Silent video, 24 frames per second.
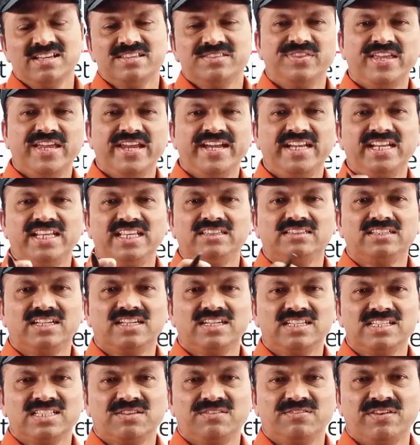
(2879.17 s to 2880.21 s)

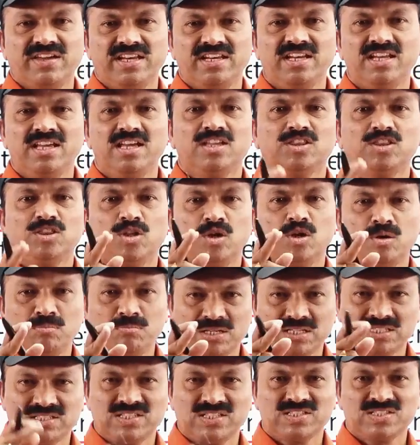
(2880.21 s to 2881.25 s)
1937,
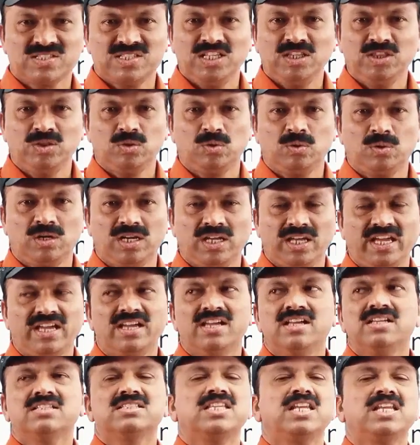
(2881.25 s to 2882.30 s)
November 16th
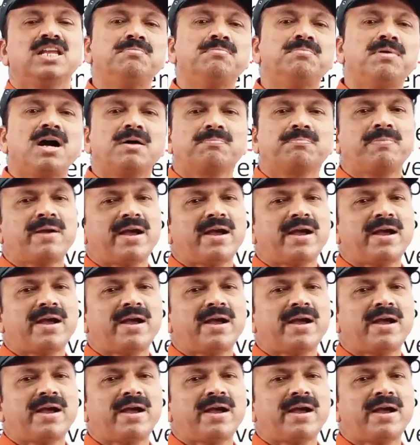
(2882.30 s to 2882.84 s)
only, Sri Bog